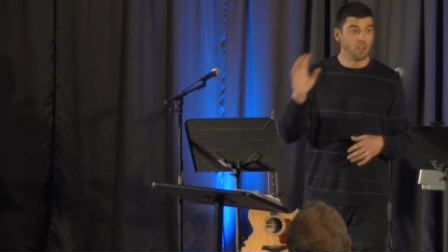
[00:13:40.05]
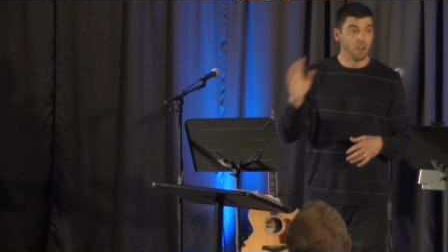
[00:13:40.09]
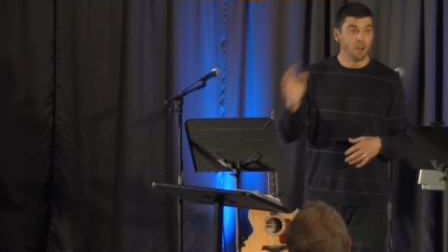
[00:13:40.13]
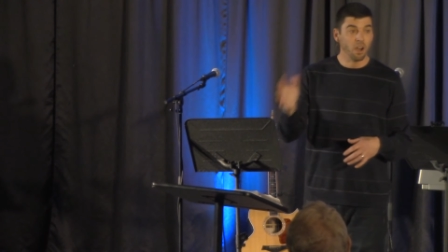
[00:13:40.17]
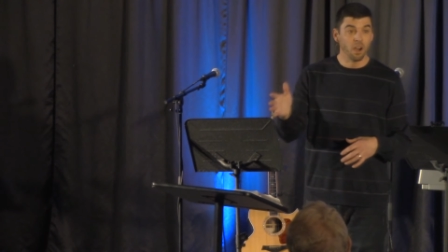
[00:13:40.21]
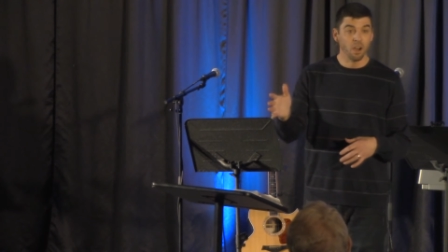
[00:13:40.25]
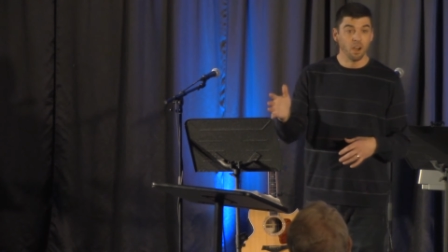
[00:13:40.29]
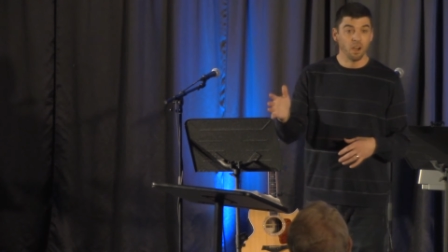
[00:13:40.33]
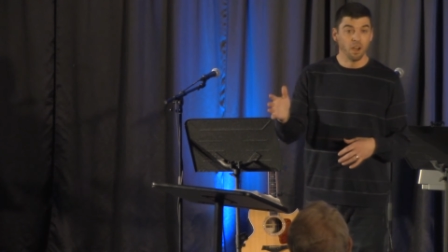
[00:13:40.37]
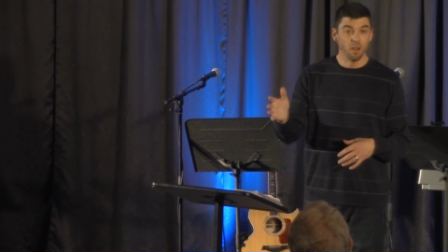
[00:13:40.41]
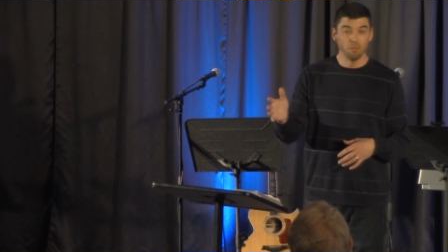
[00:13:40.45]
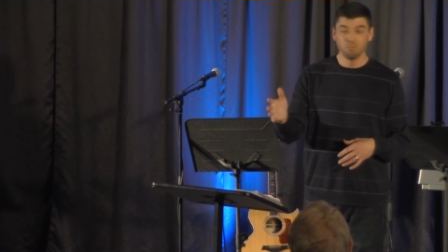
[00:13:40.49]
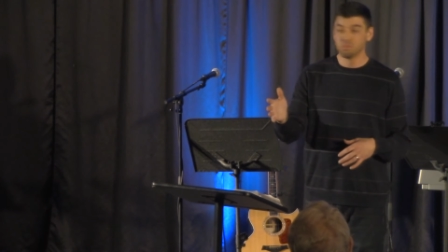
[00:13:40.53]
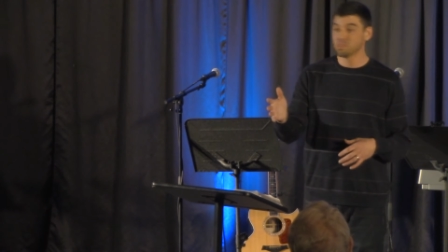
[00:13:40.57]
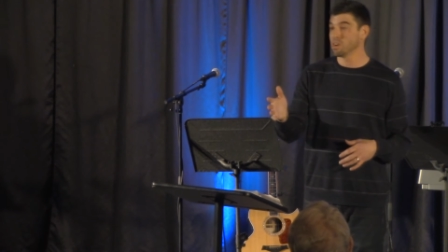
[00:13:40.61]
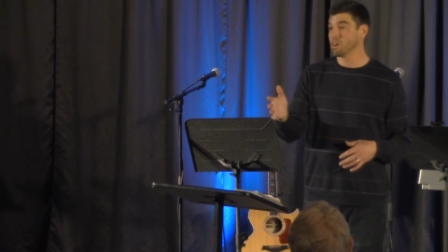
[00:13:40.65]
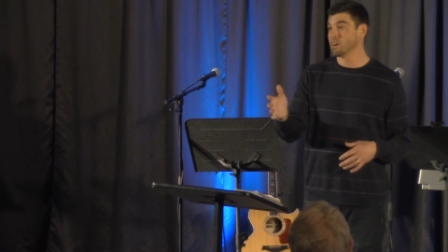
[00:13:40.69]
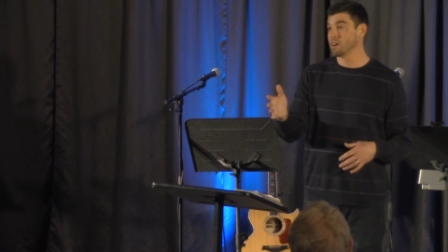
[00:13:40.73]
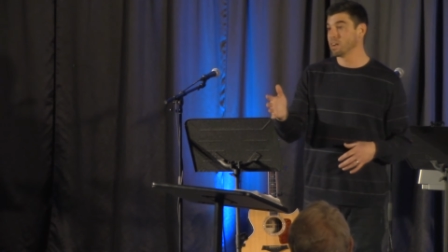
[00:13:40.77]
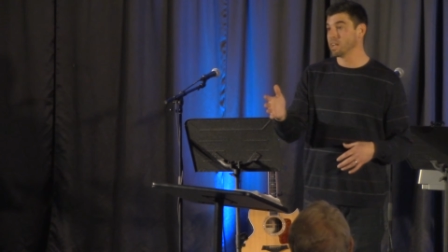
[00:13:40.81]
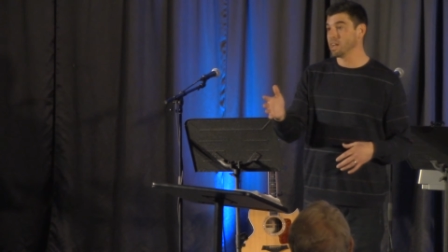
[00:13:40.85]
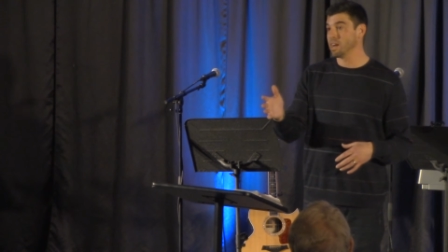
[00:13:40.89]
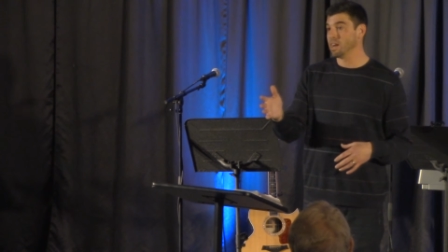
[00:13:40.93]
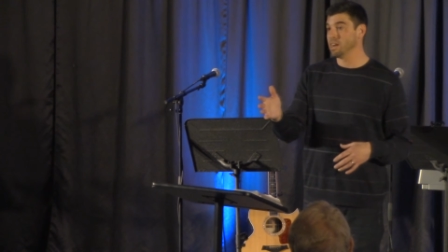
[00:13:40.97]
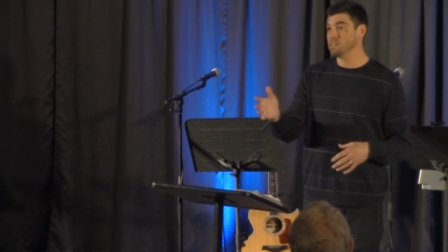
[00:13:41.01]
uh, I'm
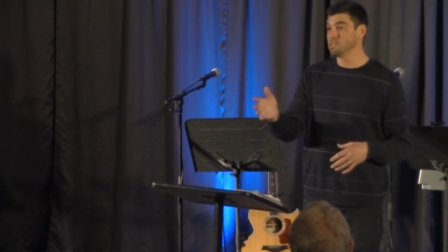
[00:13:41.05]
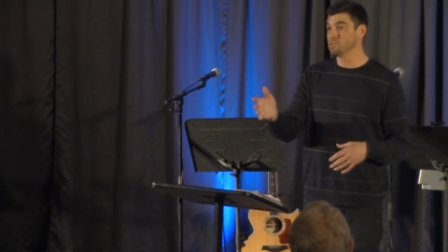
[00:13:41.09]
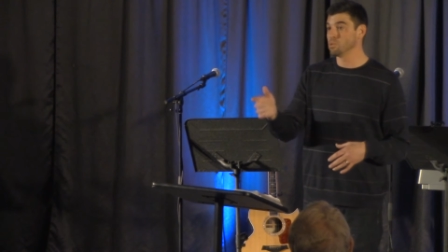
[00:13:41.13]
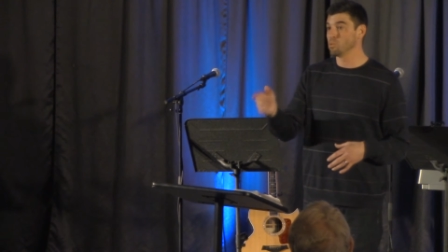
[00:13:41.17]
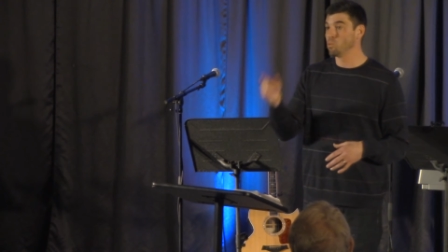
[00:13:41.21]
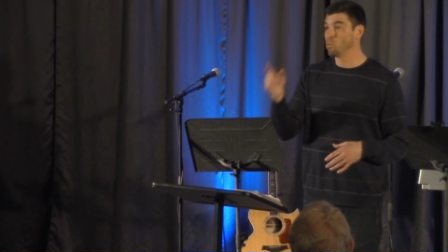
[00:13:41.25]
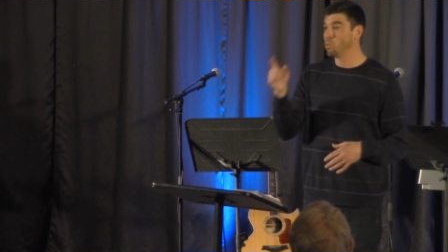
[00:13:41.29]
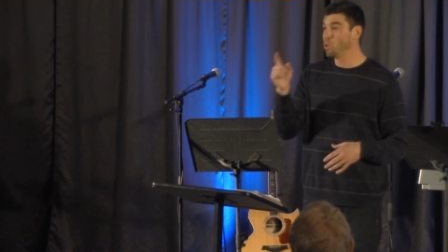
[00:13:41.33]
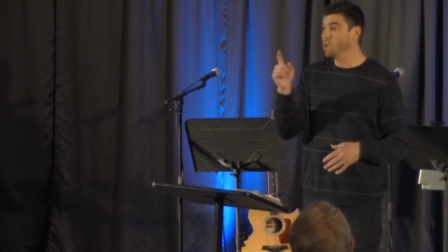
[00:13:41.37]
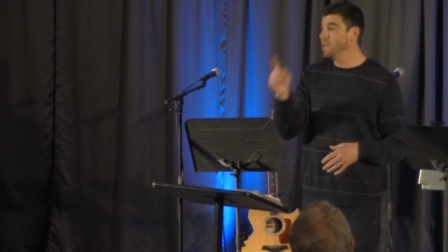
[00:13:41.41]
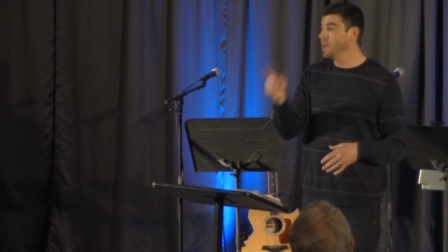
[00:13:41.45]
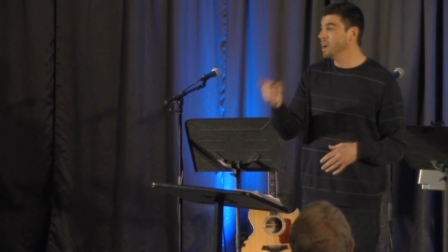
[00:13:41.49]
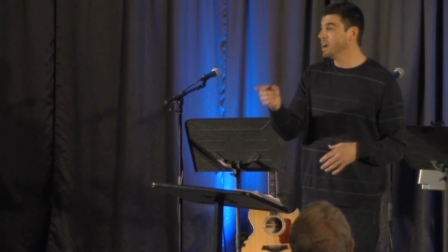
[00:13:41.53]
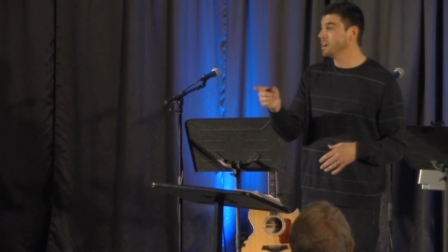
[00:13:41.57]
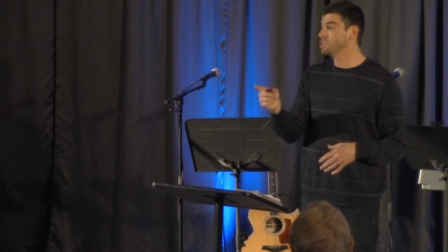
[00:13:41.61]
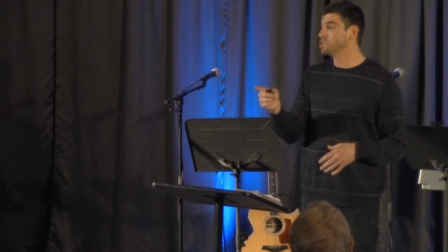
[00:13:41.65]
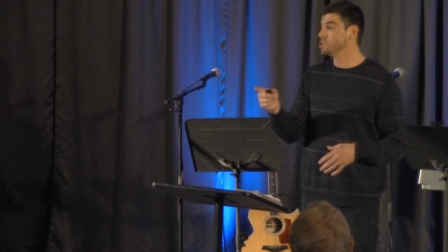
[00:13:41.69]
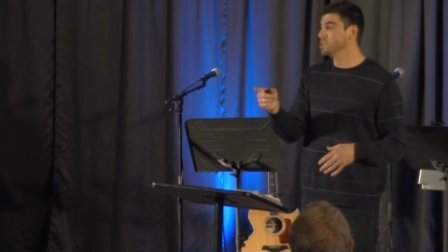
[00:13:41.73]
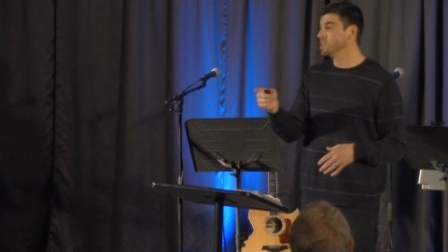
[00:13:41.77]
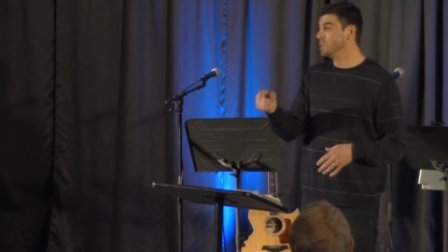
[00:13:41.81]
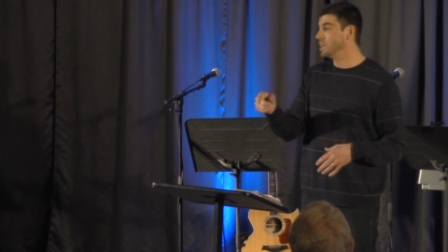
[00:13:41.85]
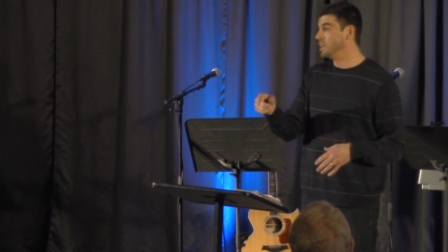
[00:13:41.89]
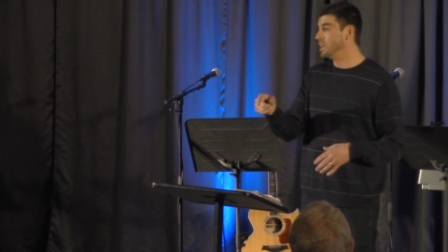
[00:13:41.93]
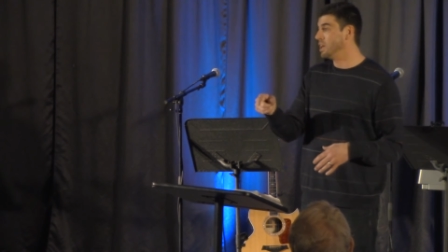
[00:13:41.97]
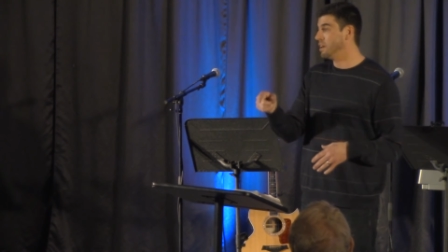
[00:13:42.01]
sorry, guys, we
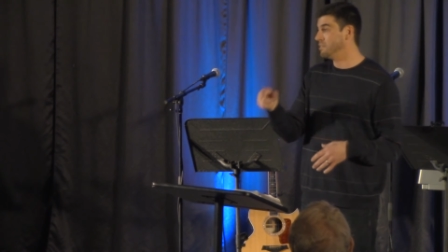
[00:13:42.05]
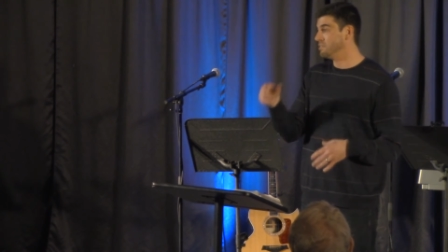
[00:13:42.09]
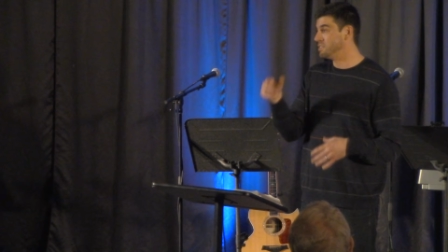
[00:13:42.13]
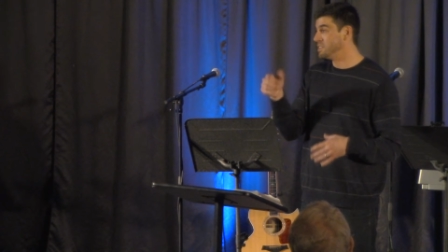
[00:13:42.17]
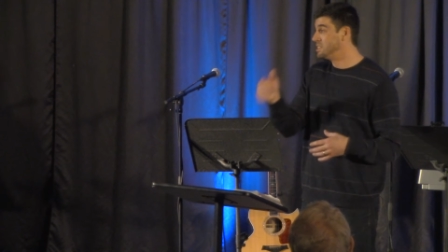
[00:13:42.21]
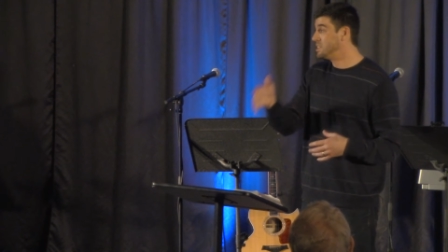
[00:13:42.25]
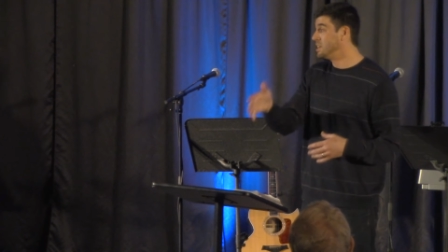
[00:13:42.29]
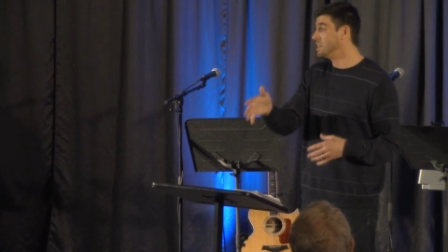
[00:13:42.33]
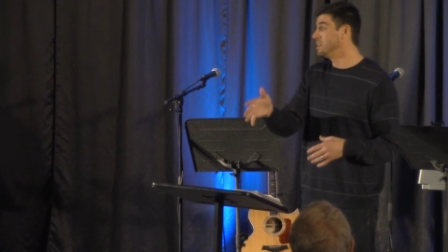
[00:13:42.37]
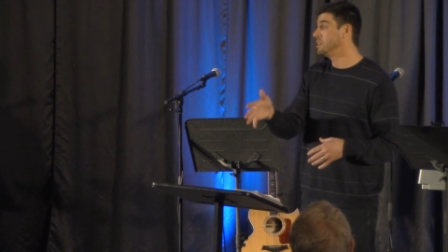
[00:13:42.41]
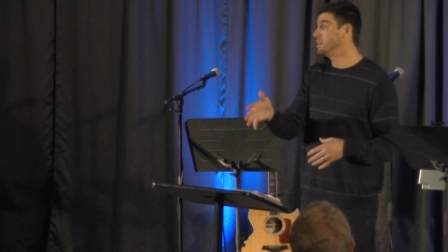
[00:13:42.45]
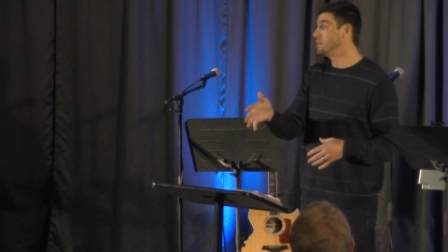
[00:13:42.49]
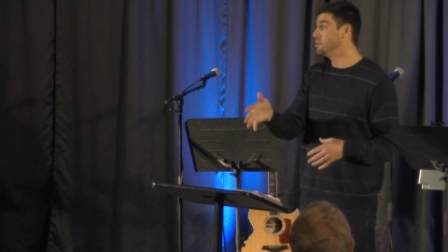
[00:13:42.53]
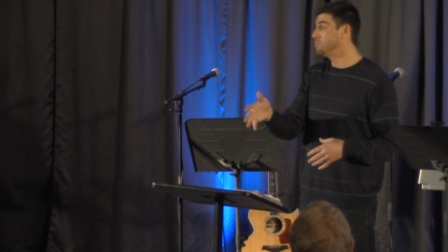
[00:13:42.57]
actually have intended